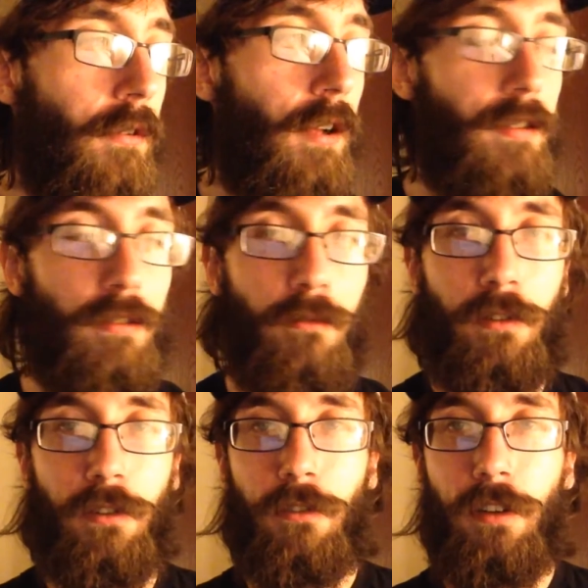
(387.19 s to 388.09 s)
Classic
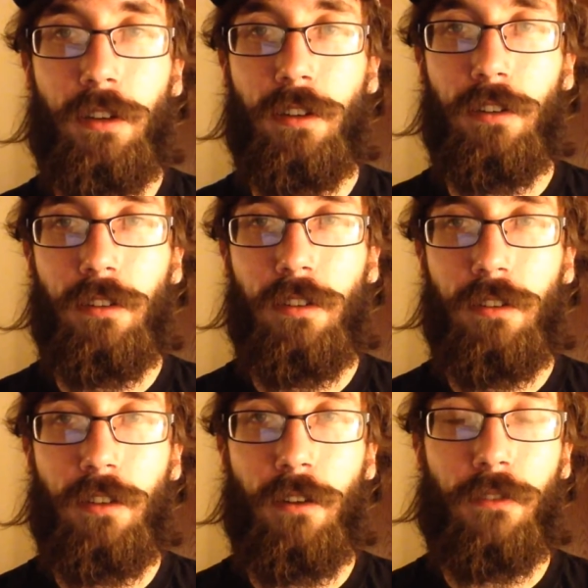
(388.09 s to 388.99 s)
Wintergreen in a
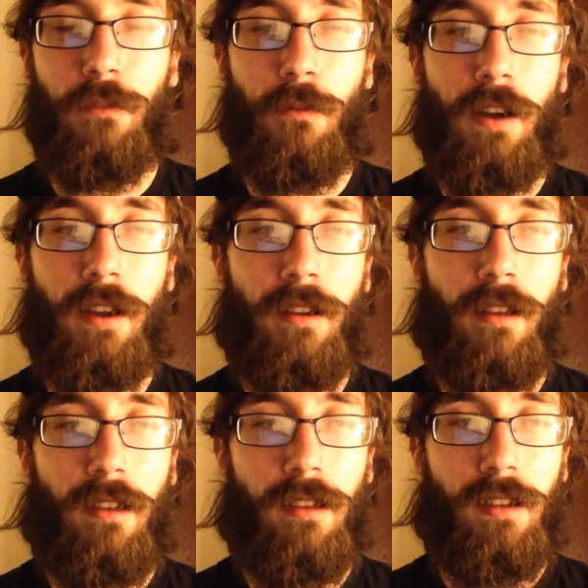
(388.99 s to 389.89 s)
different way.
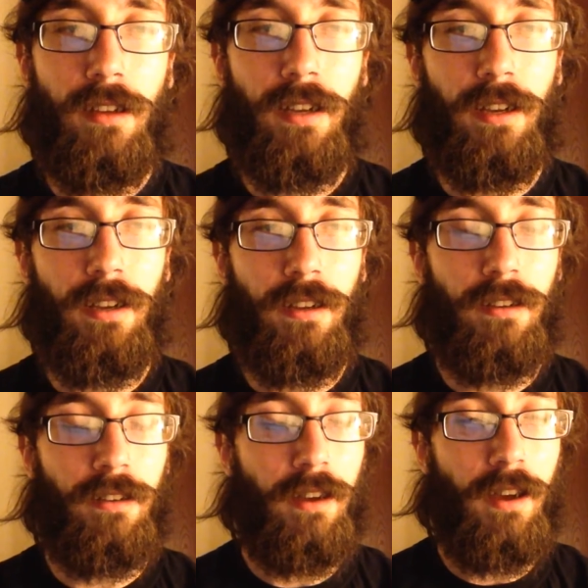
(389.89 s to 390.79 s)

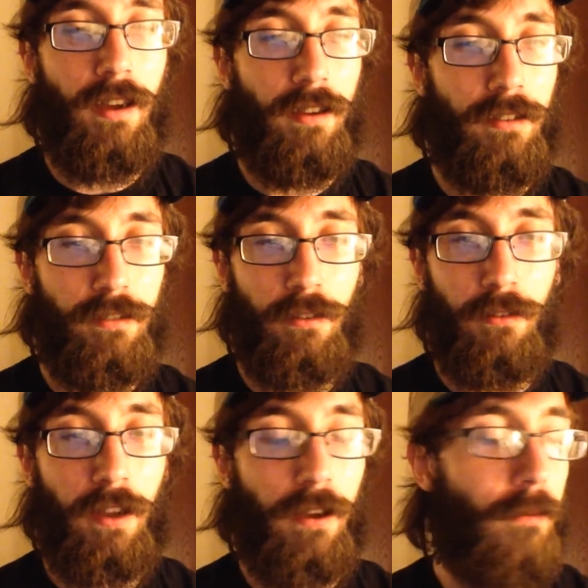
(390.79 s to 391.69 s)
And
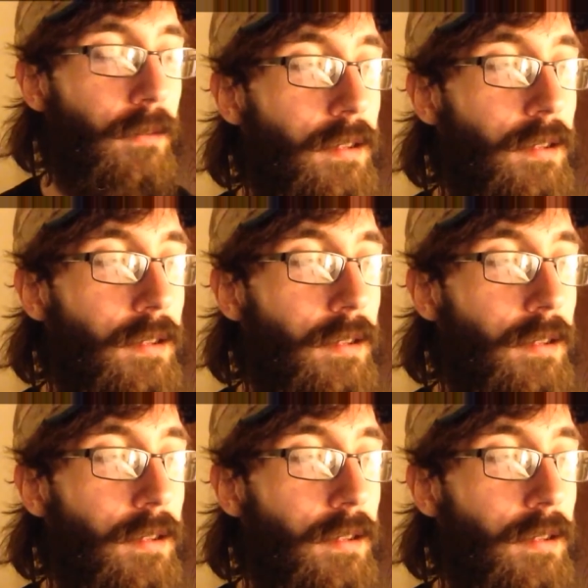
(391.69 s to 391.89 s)
so, yeah.